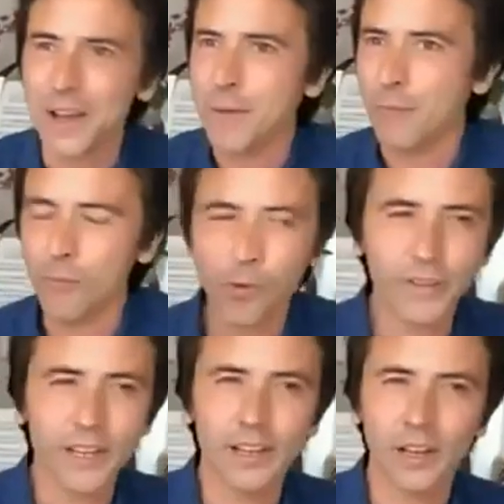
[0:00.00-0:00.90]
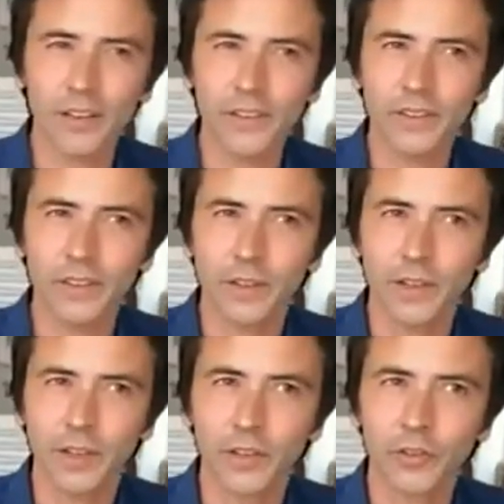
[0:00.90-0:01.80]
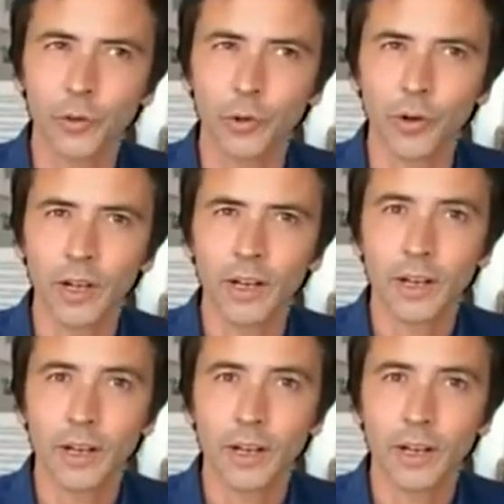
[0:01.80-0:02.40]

moving us. So